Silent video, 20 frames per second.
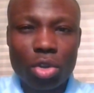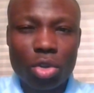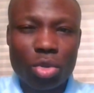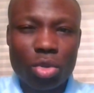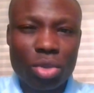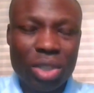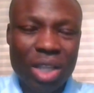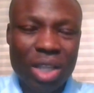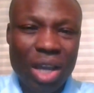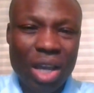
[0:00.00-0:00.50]
you
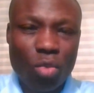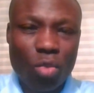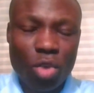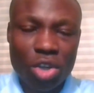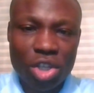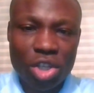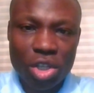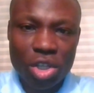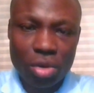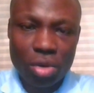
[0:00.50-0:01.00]
start
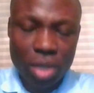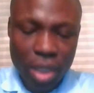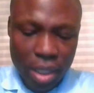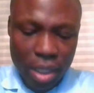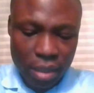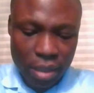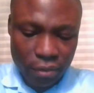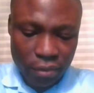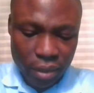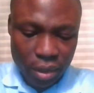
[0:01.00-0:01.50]
washing your
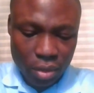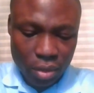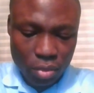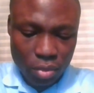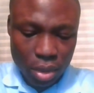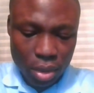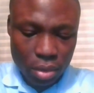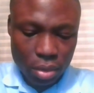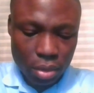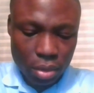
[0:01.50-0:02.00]
hand very
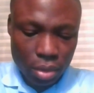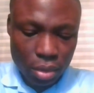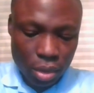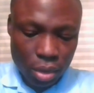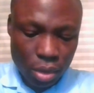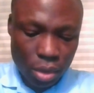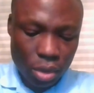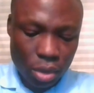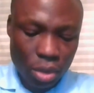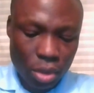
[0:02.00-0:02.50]
well
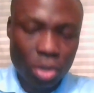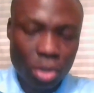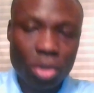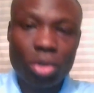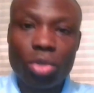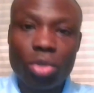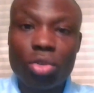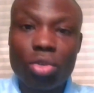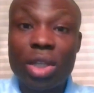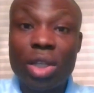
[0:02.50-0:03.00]

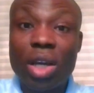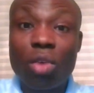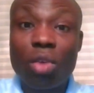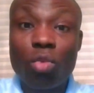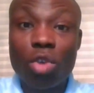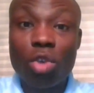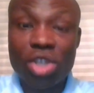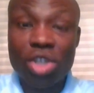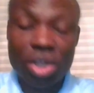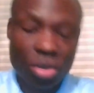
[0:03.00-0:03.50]
you start
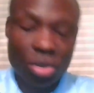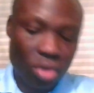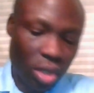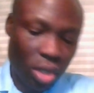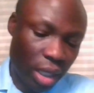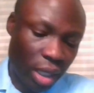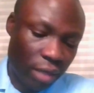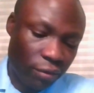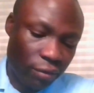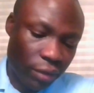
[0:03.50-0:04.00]
washing your
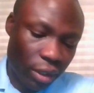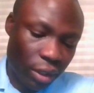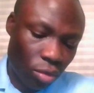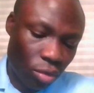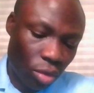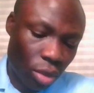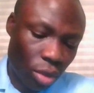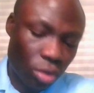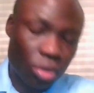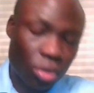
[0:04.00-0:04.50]
hand very
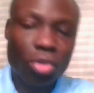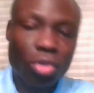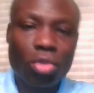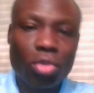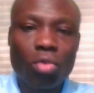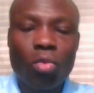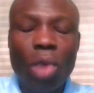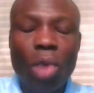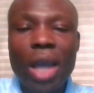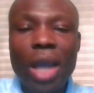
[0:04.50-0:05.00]
well so
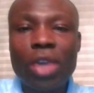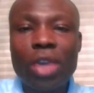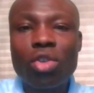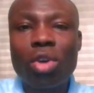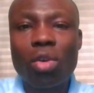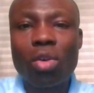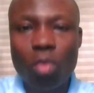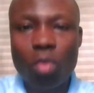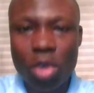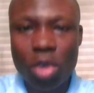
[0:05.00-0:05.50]
while you
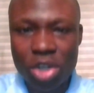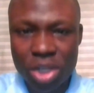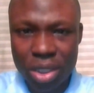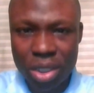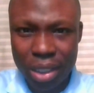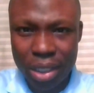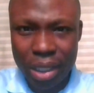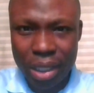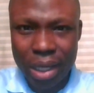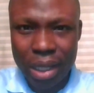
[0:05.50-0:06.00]
are washing
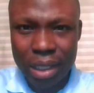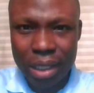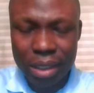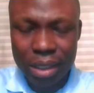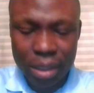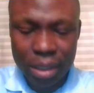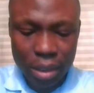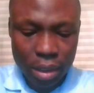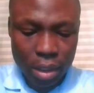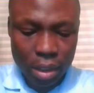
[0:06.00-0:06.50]
the hand
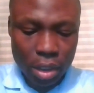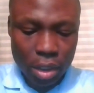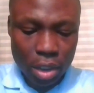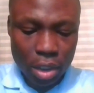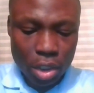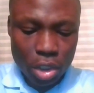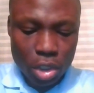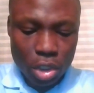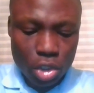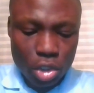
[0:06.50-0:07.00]

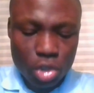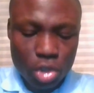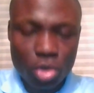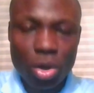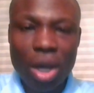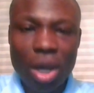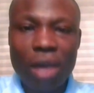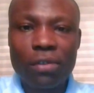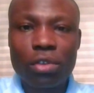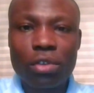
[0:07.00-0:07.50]
you
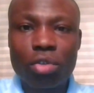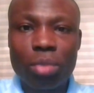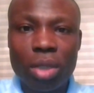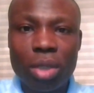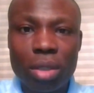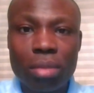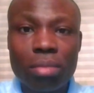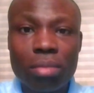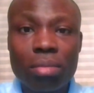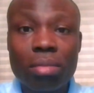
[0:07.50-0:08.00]
have to
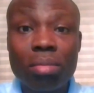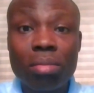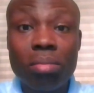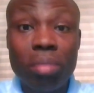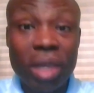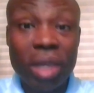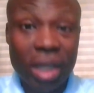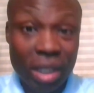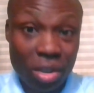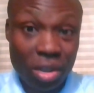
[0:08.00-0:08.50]
be
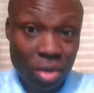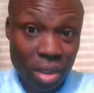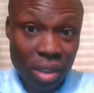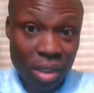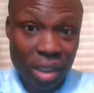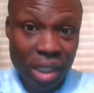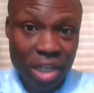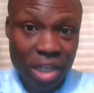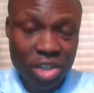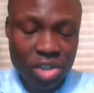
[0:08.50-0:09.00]
making your
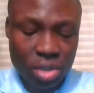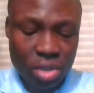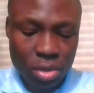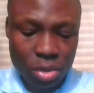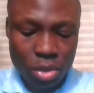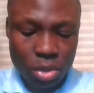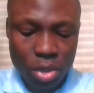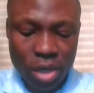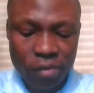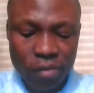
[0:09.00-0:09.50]
intention
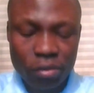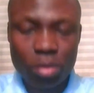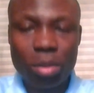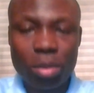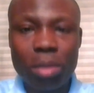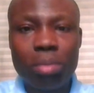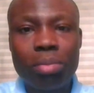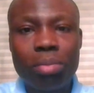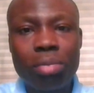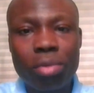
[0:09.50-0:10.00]
you have to
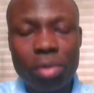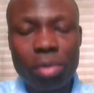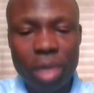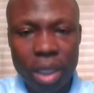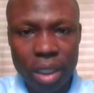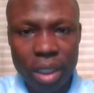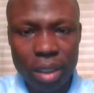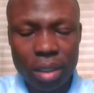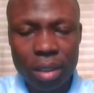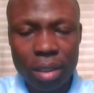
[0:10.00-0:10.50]
be
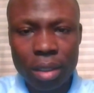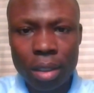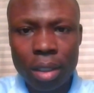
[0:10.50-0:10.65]
praying